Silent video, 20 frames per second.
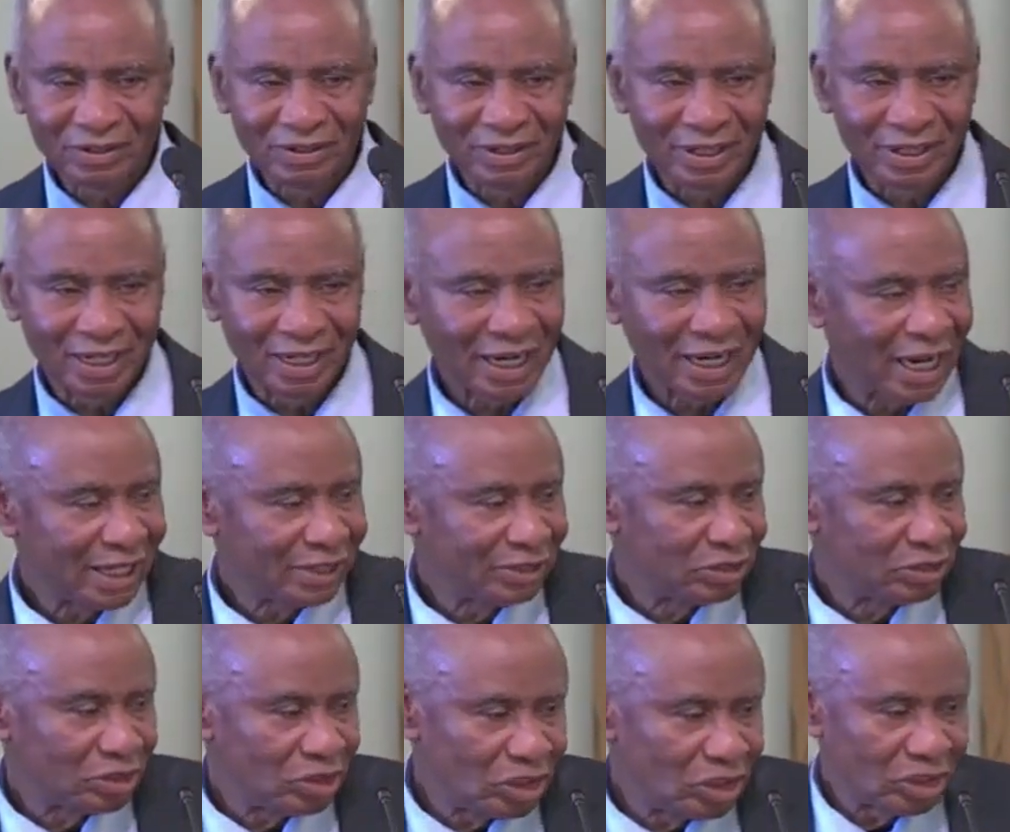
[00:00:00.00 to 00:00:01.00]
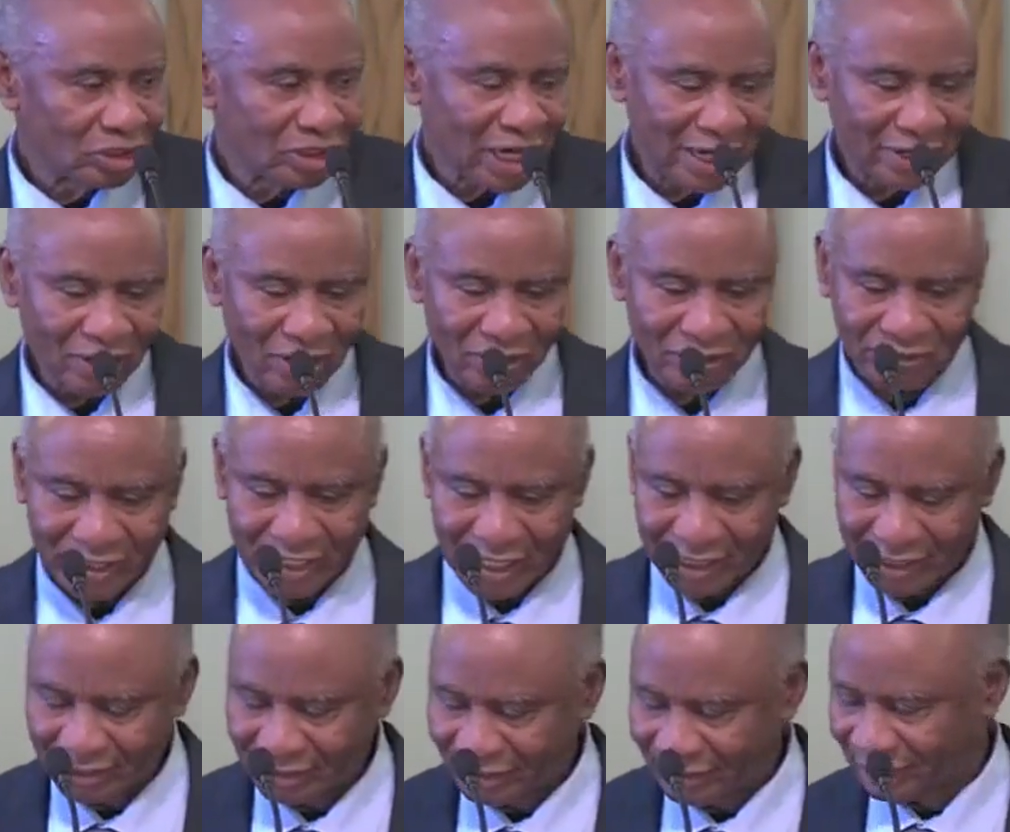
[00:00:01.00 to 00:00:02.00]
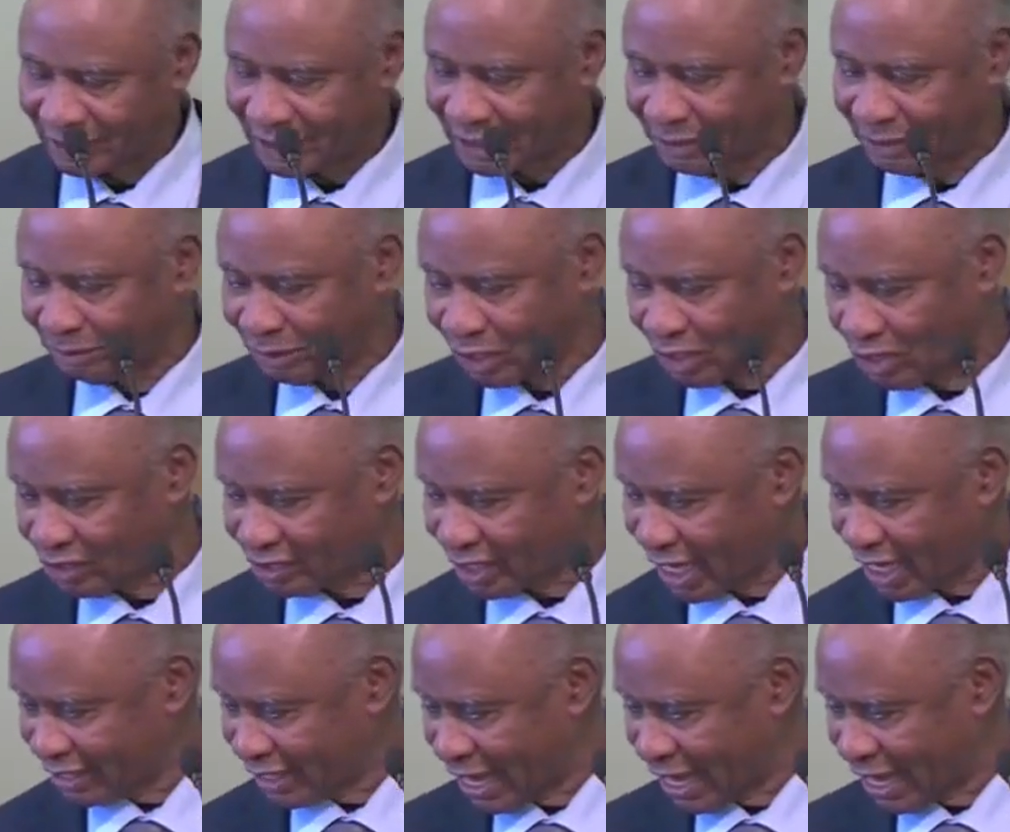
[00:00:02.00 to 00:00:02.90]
And you, you cannot say, oh, okay, because I,